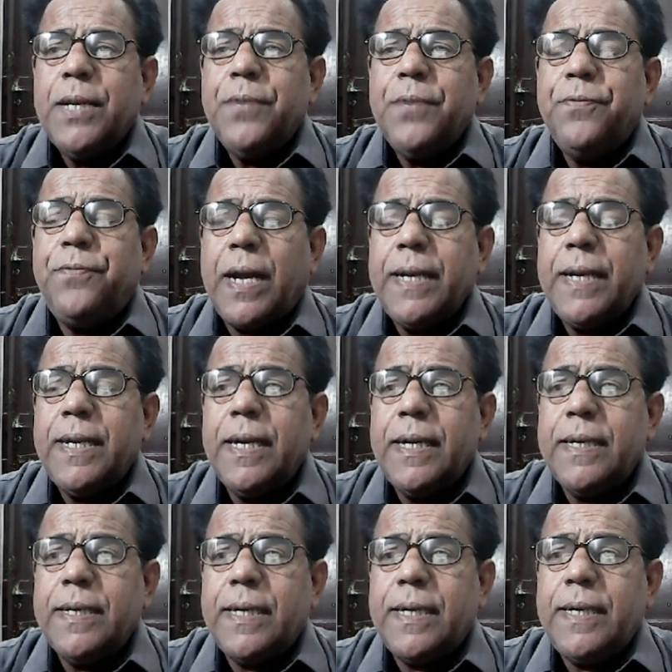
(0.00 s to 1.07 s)

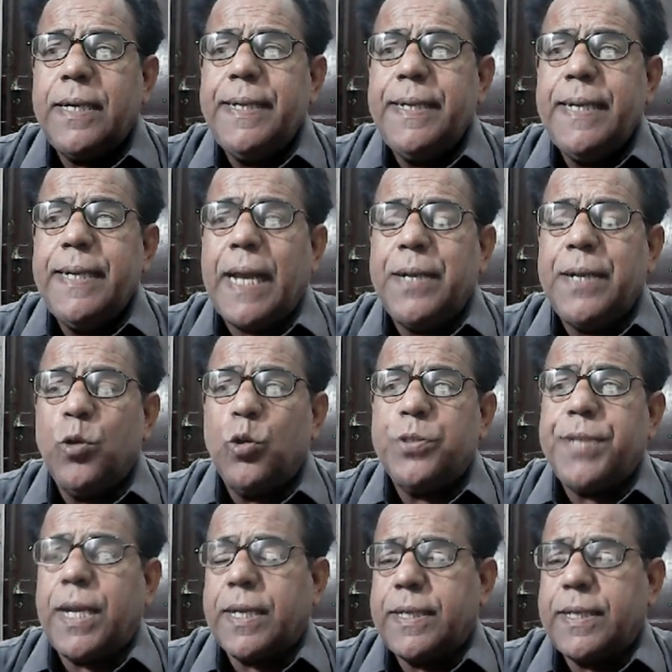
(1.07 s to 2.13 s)
100
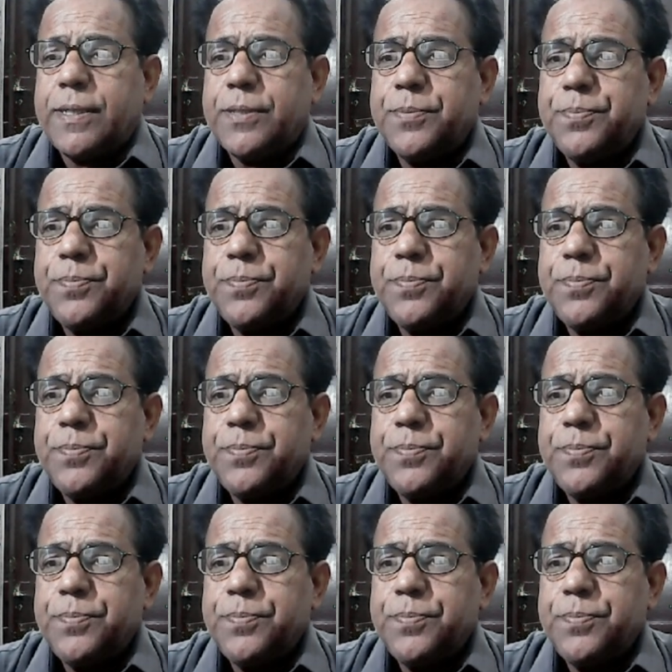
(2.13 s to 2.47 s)
nanosecond.